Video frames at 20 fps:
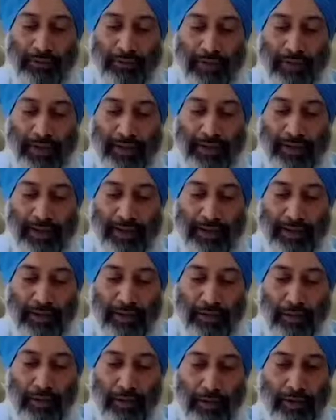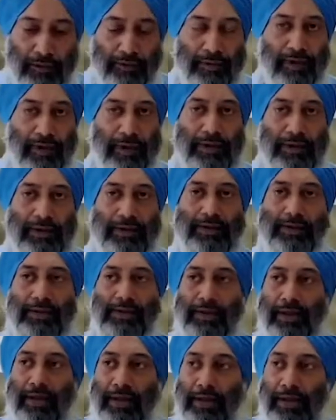feel that all of
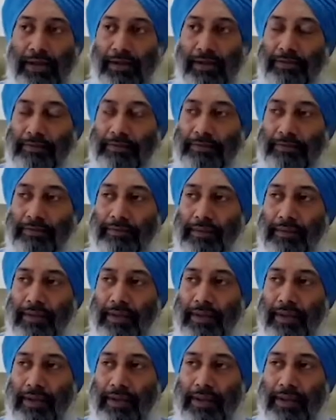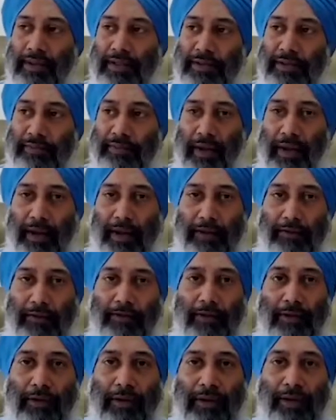us aspire
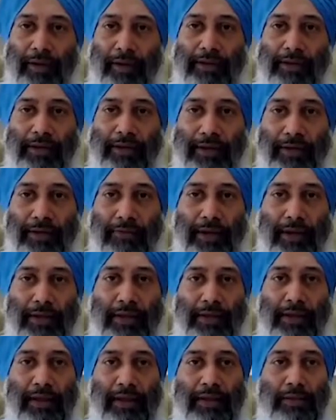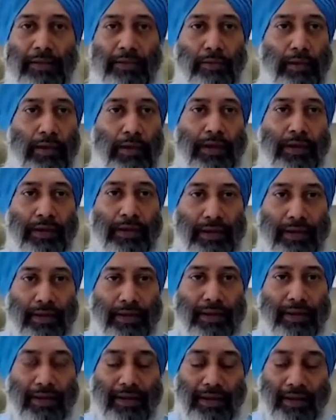for a country where things work.
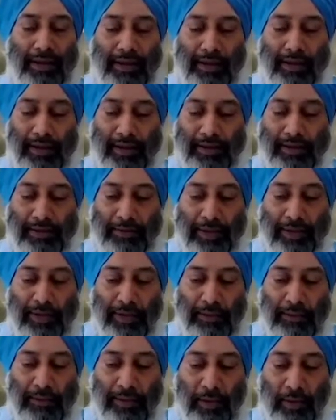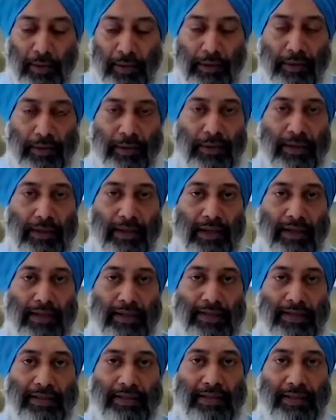And it's very important
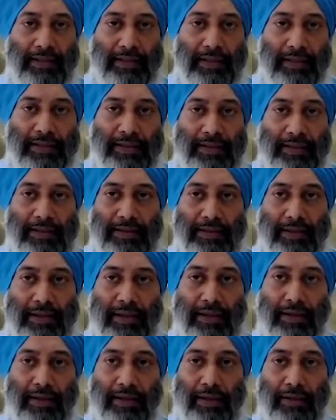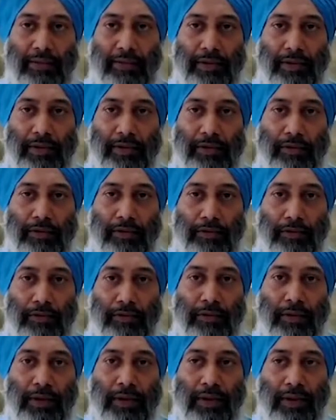that citizens are able
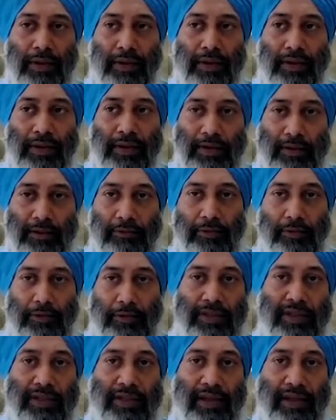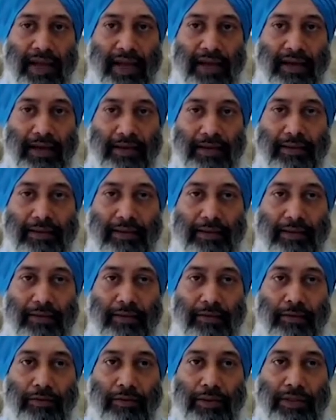to individually act
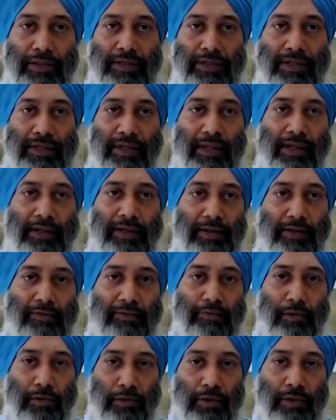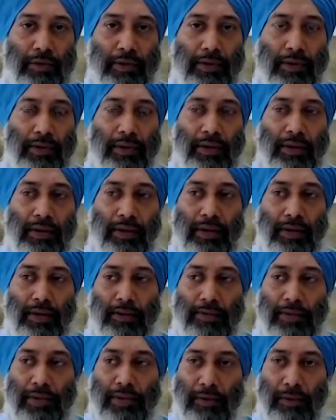towards collective good. But